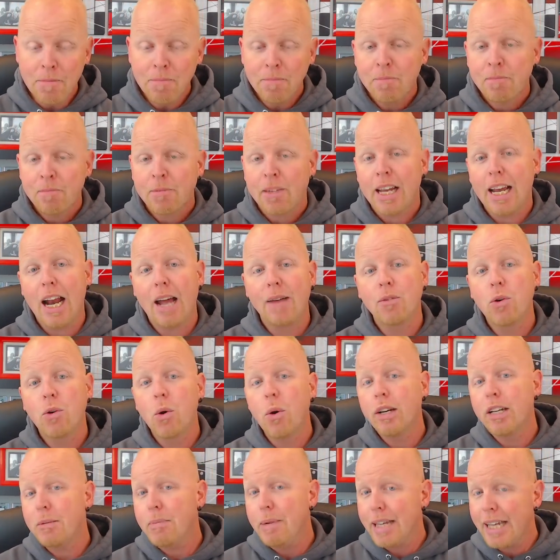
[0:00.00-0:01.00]
and I'm
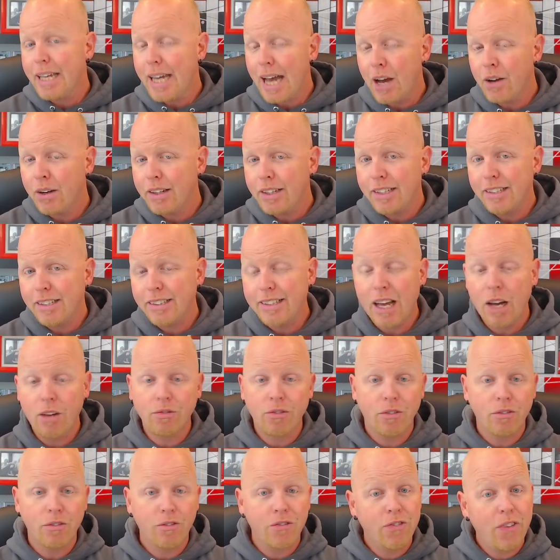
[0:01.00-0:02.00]
going to be counting these down
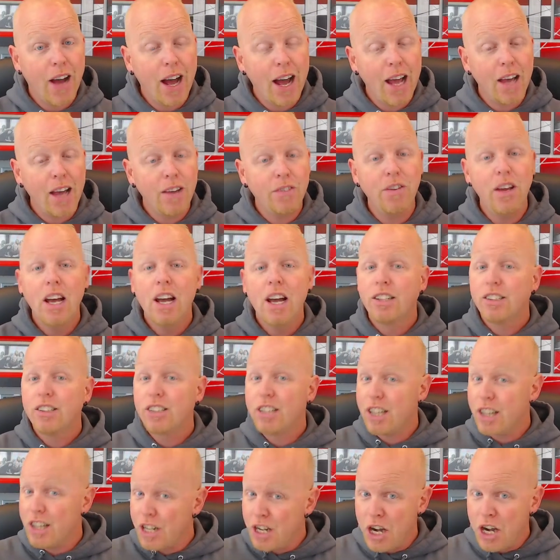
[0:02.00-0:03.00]
from 5 to
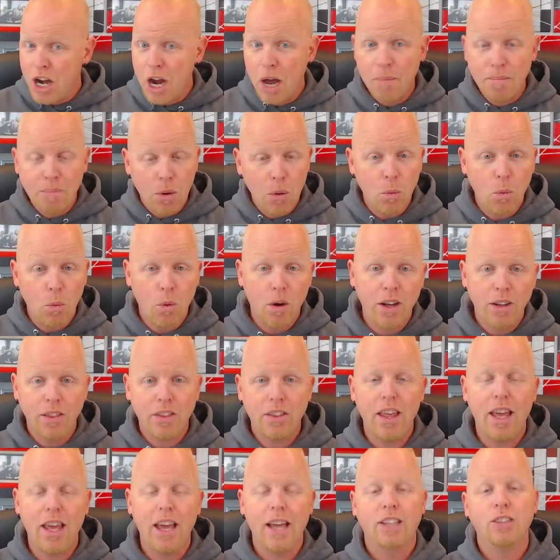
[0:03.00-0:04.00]
the number 1
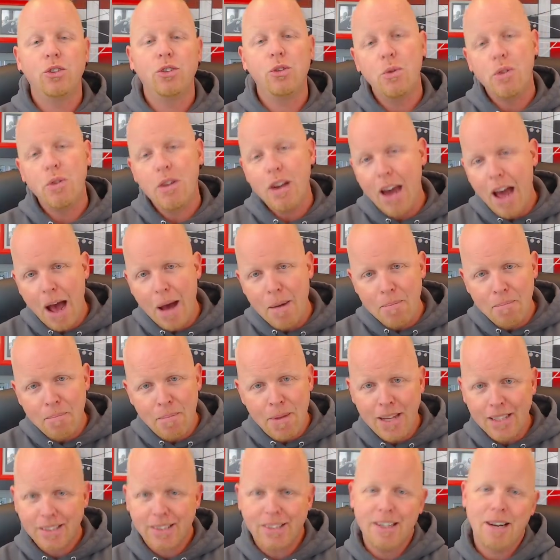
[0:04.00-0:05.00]
thing. Do not
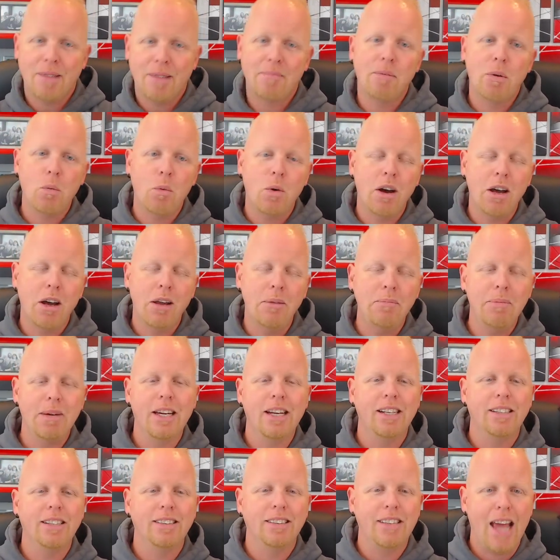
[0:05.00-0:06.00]
miss number 1 because
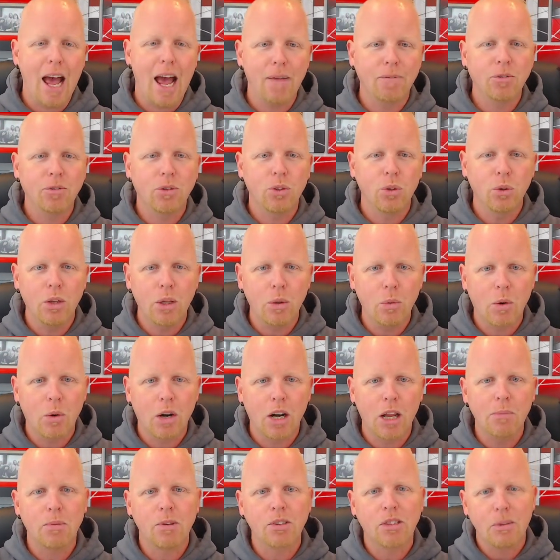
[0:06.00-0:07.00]
it's absolutely one of
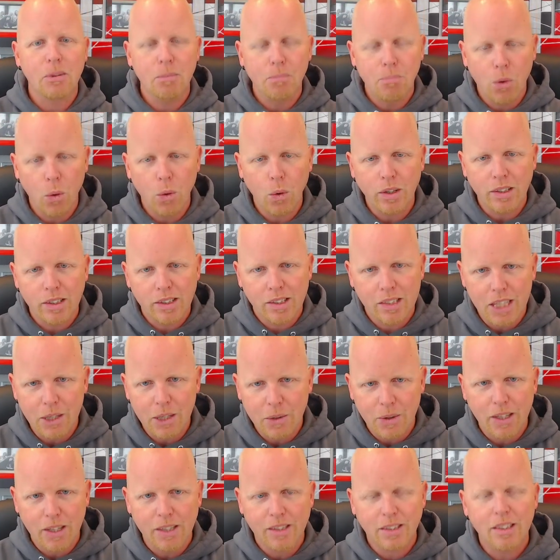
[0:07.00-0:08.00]
the most important
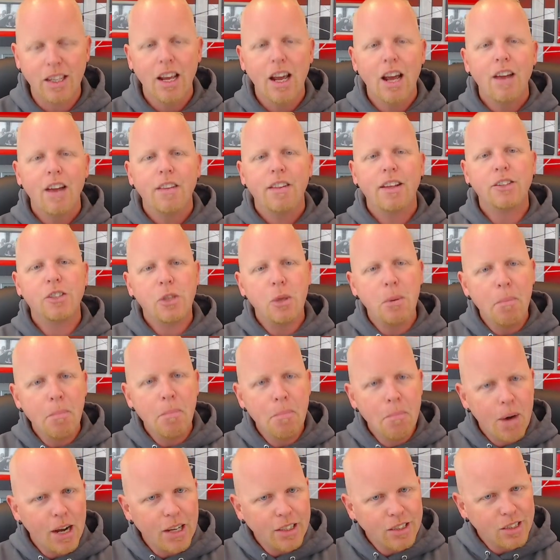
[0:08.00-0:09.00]
secrets that you
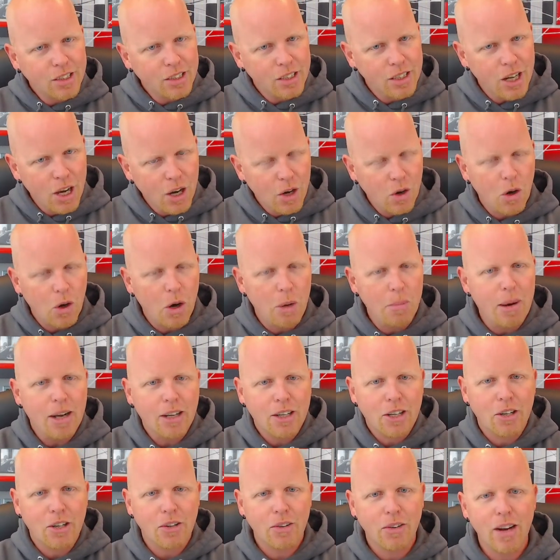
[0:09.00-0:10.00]
must know about
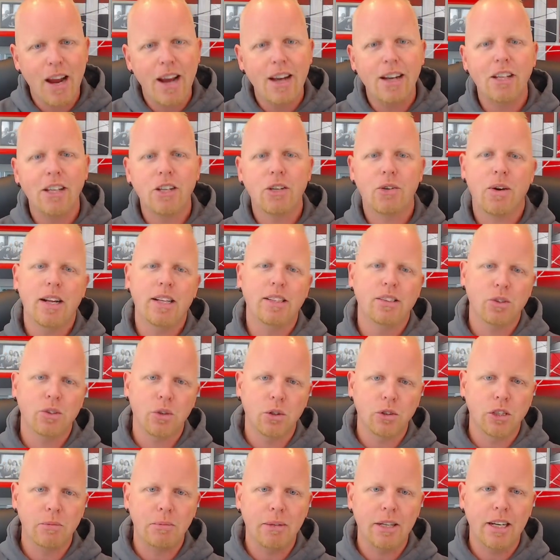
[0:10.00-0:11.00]
creating great
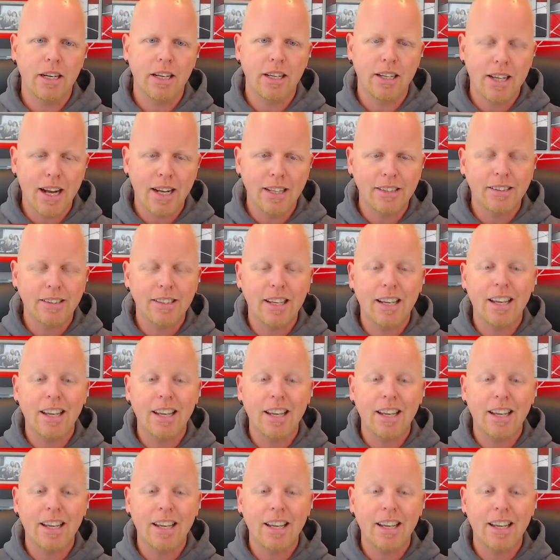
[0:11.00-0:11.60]
social media content